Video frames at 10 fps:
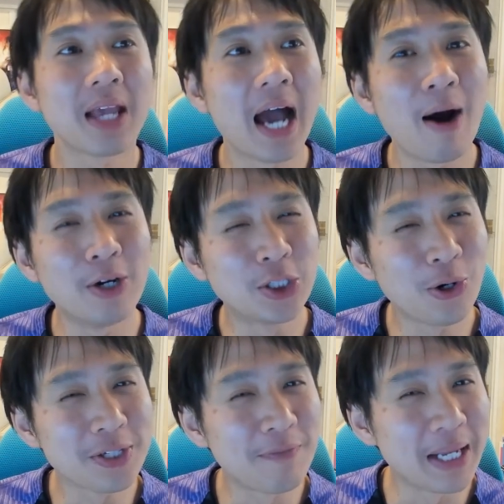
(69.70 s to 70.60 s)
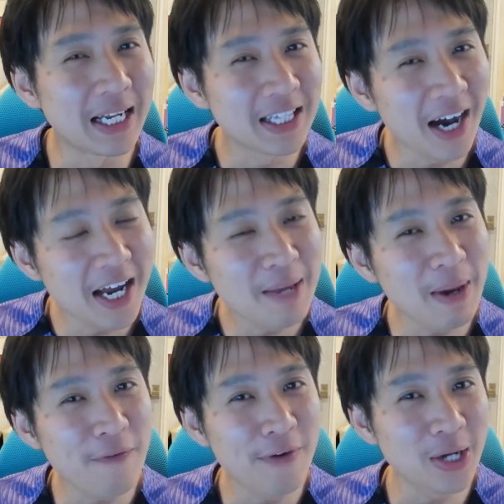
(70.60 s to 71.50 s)
Our shots have been a tiny
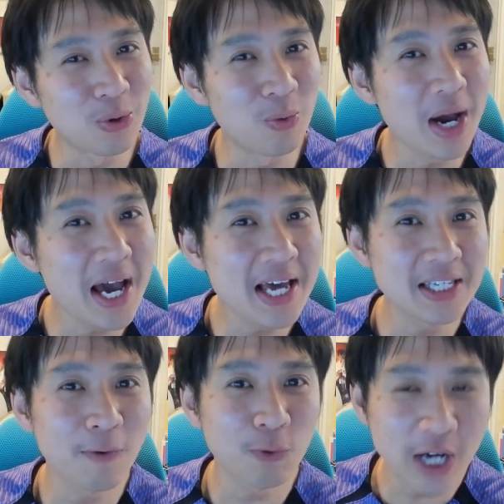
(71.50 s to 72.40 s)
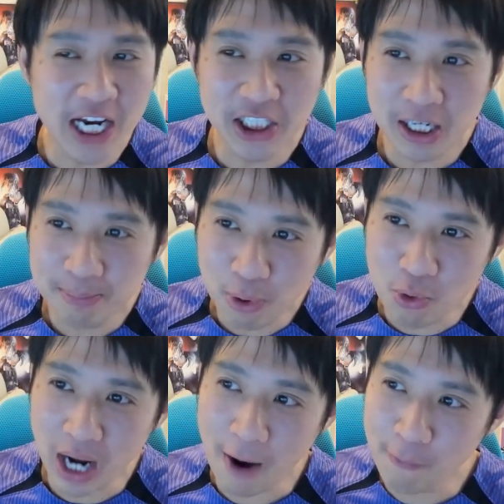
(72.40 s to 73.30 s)
bit fatal. Where is the raging
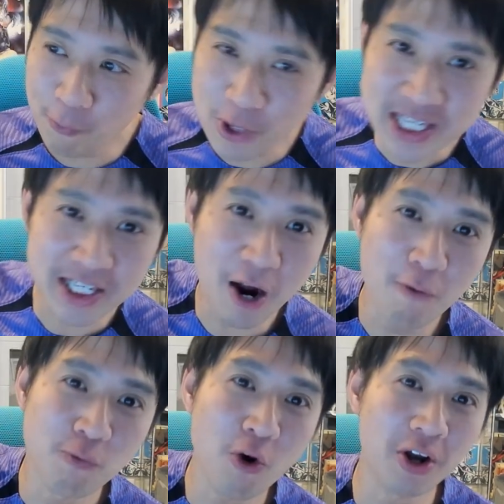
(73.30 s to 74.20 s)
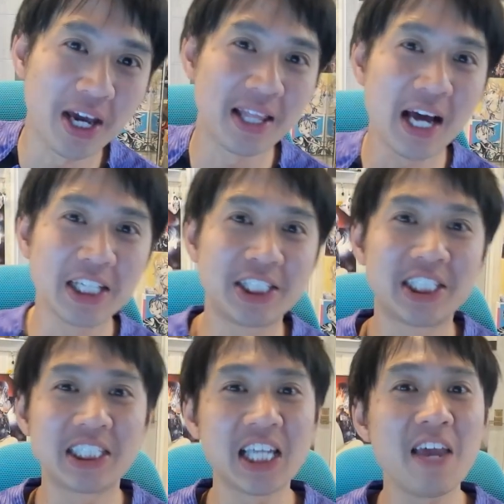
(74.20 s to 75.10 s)
bull, that Risa rocket, that
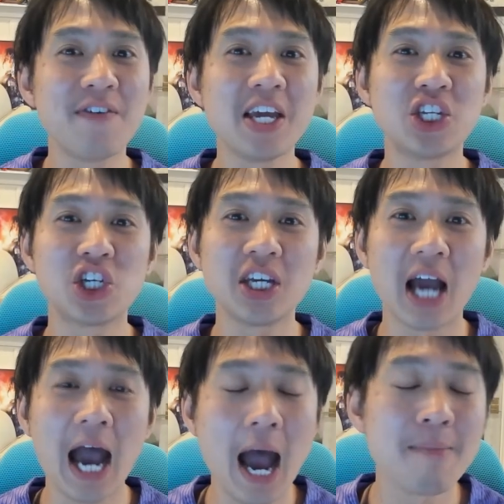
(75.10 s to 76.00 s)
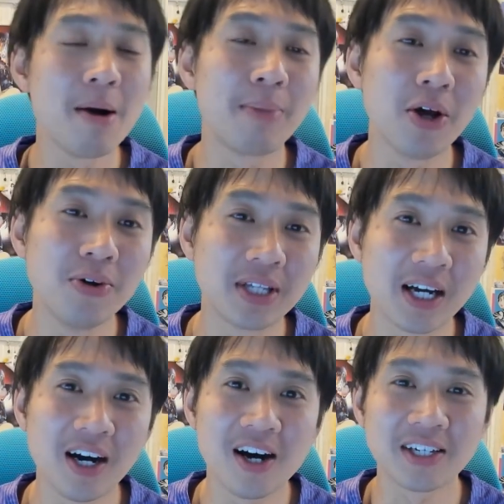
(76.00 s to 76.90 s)
Stevie G hammer blow to the
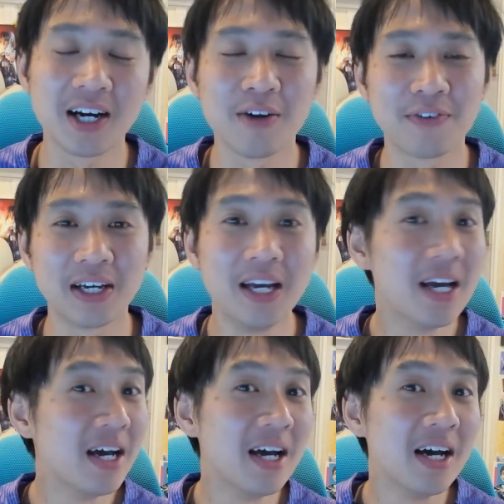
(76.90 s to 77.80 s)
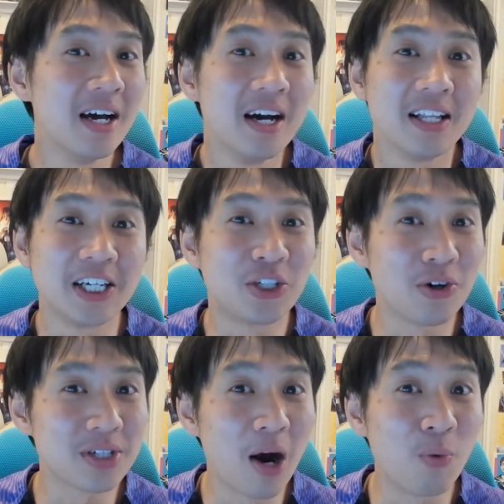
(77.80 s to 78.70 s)
heart kind of thing? The
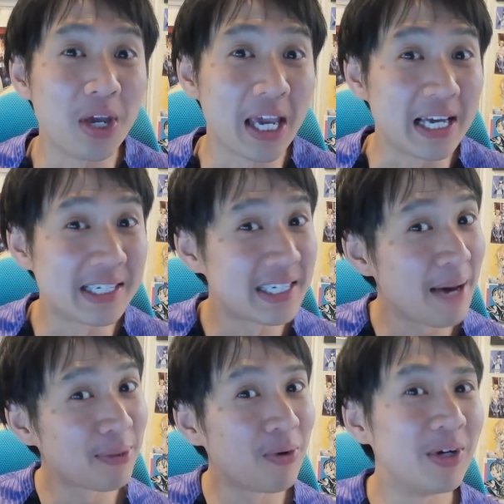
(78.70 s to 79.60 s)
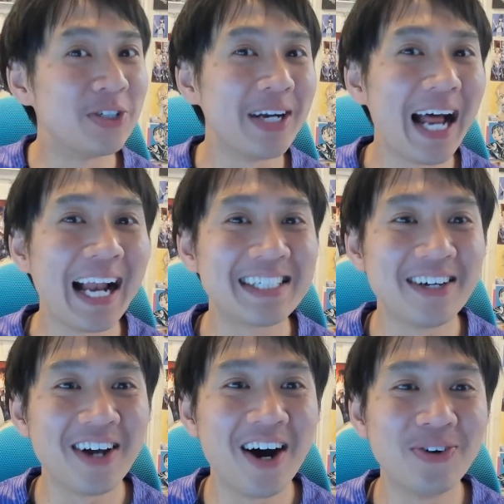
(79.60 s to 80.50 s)
shots are weak except when Trent
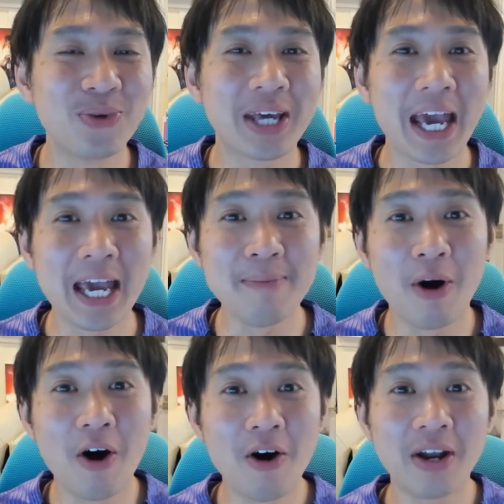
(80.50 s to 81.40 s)
Alexander-Arnold came on,